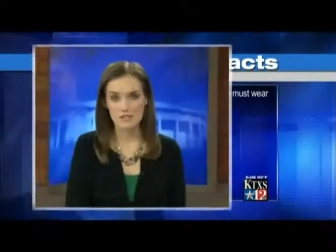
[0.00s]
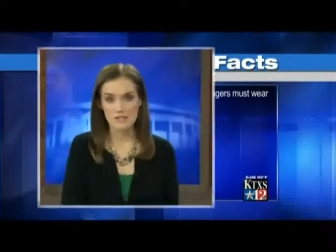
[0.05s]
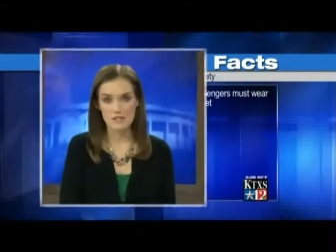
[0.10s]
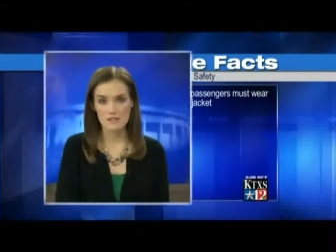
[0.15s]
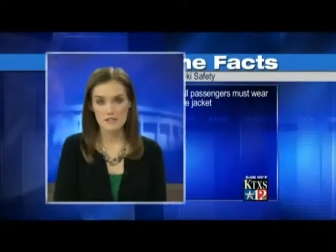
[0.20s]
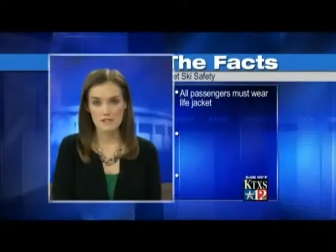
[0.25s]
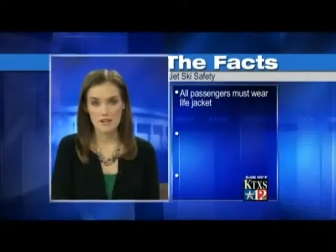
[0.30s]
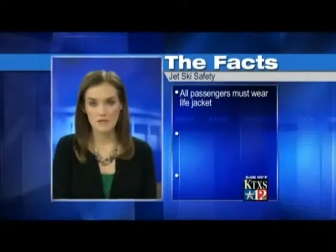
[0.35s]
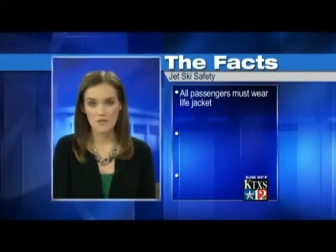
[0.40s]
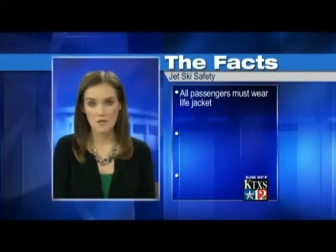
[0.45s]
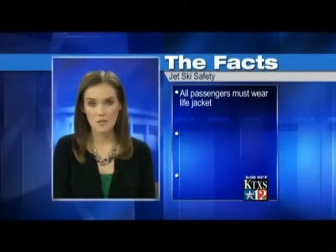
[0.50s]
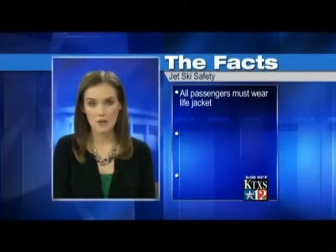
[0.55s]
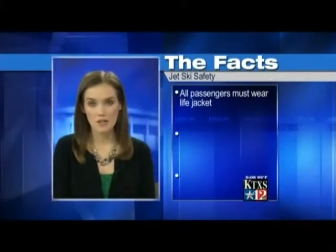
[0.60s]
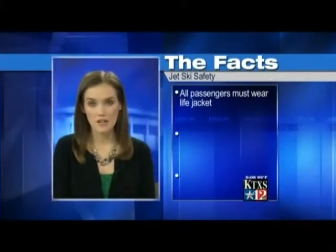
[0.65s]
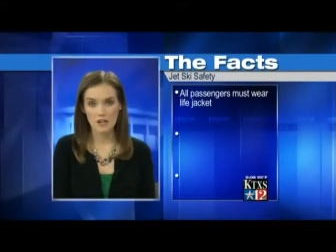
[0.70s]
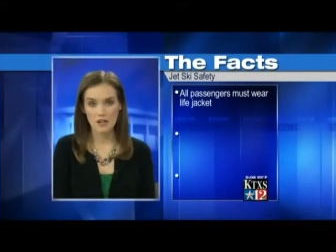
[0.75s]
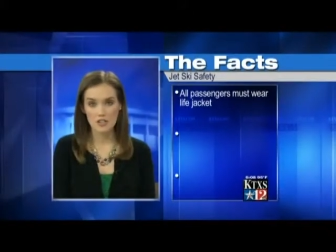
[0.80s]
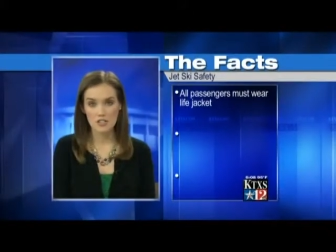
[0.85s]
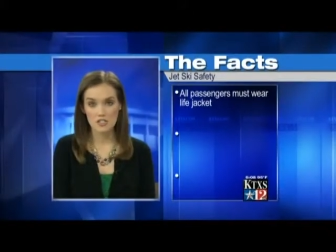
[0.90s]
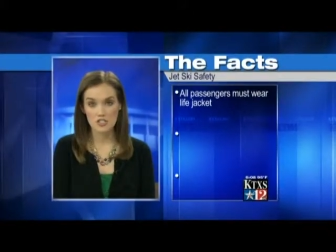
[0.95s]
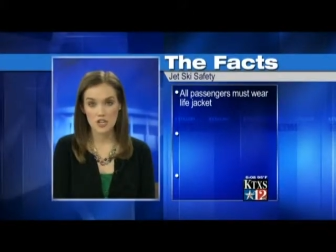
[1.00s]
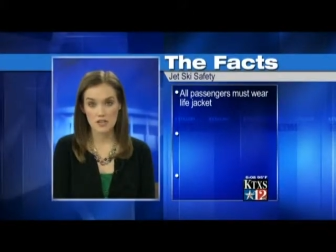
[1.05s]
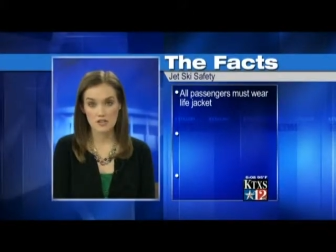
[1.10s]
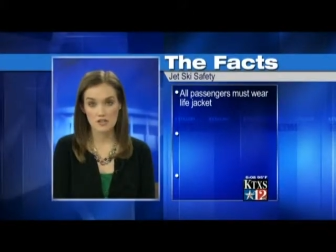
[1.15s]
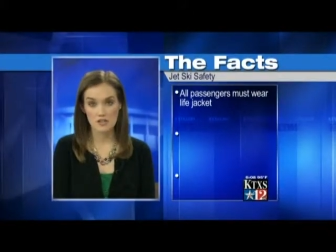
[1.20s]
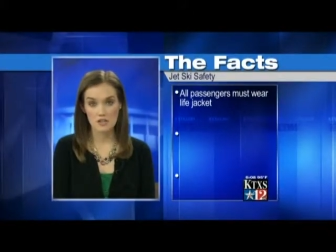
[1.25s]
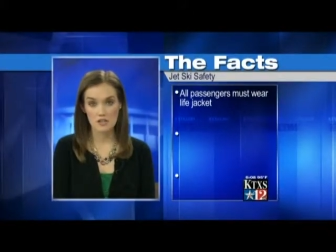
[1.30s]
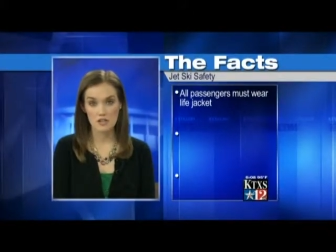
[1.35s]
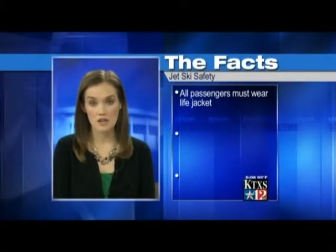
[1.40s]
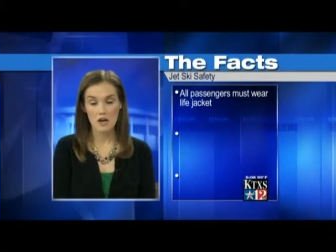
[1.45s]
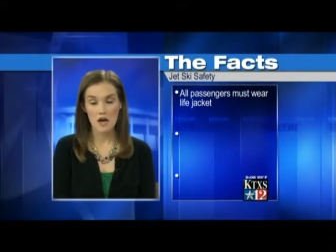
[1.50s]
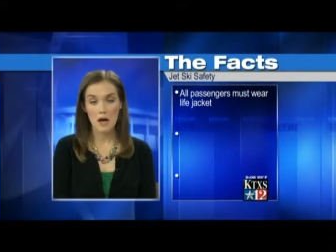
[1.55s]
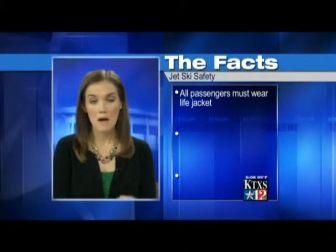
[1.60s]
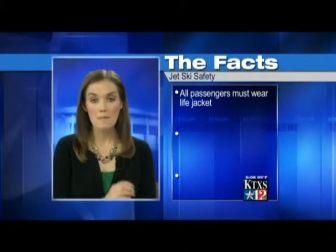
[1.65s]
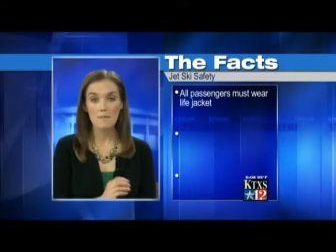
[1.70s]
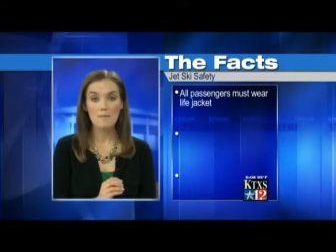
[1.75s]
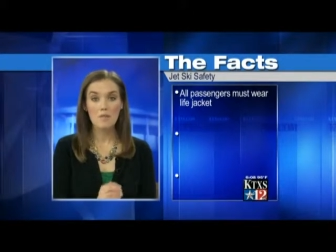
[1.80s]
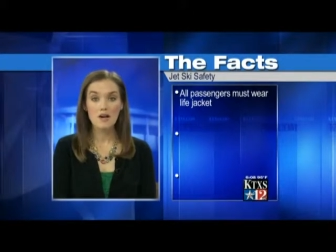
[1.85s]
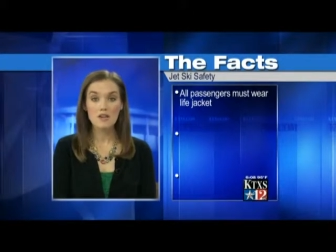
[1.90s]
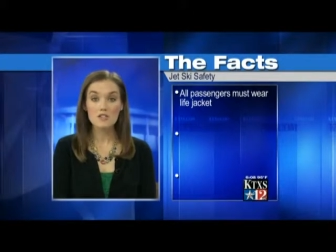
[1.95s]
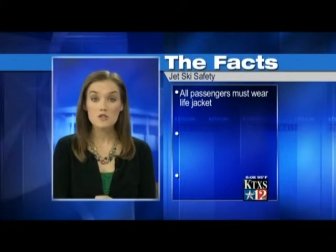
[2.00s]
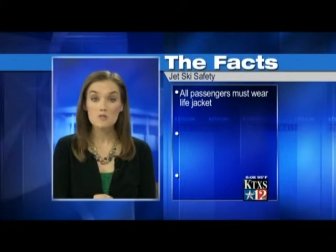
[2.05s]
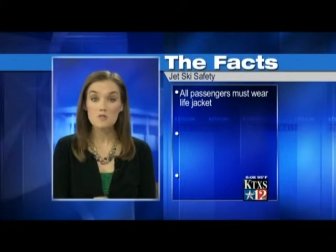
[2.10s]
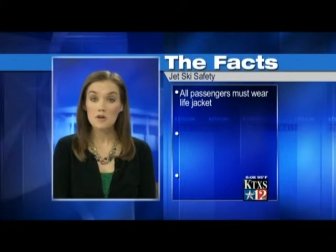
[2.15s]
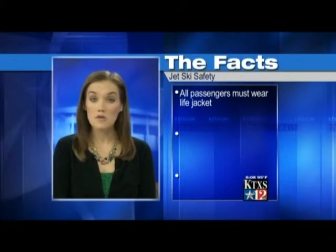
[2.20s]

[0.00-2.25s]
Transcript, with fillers: skis. Everybody on a jet ski must